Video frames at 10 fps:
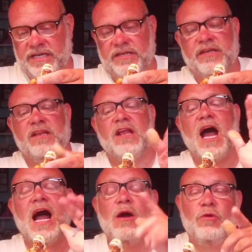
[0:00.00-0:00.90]
again, and
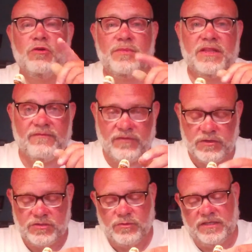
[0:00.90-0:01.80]
I will be the
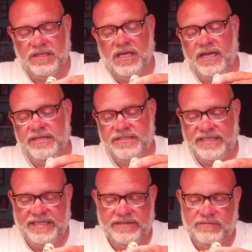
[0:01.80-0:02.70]
first one in line
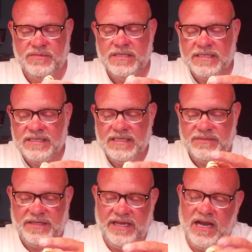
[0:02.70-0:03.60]
to get them.
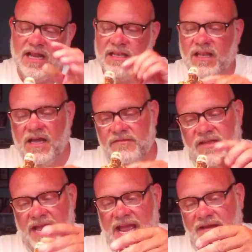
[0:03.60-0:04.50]
But yeah, I love
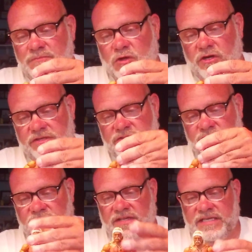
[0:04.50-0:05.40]
the ab crunch
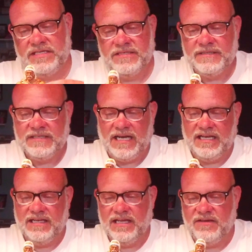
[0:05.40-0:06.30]
on these.
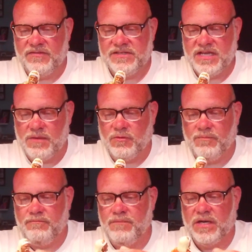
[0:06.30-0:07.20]
I love the
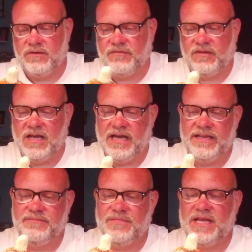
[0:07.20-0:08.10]
double
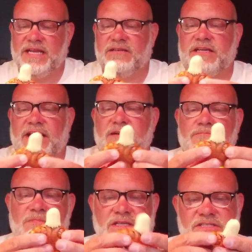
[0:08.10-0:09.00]
butterfly, and man, look
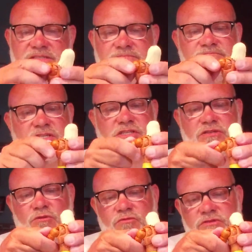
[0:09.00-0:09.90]
how much them
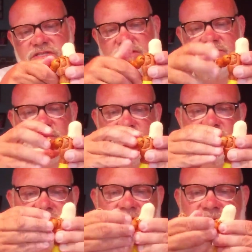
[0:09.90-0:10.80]
shoulders can
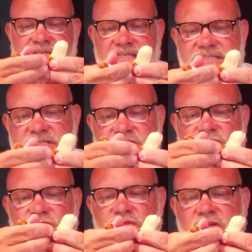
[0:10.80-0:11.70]
move.
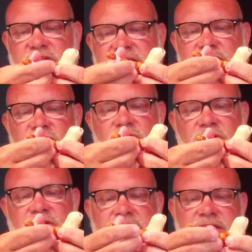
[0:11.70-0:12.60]
Just really,
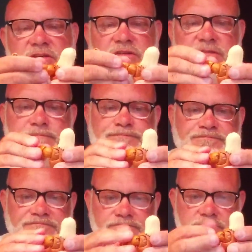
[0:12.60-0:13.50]
really good.
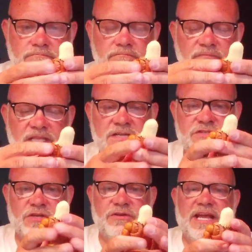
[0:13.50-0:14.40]

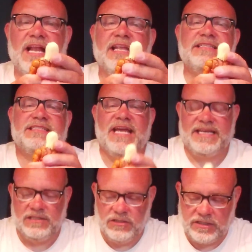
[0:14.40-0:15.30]
So yeah, let's
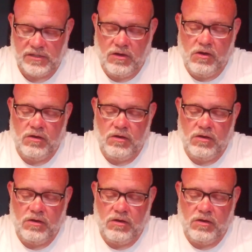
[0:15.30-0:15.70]
take a look at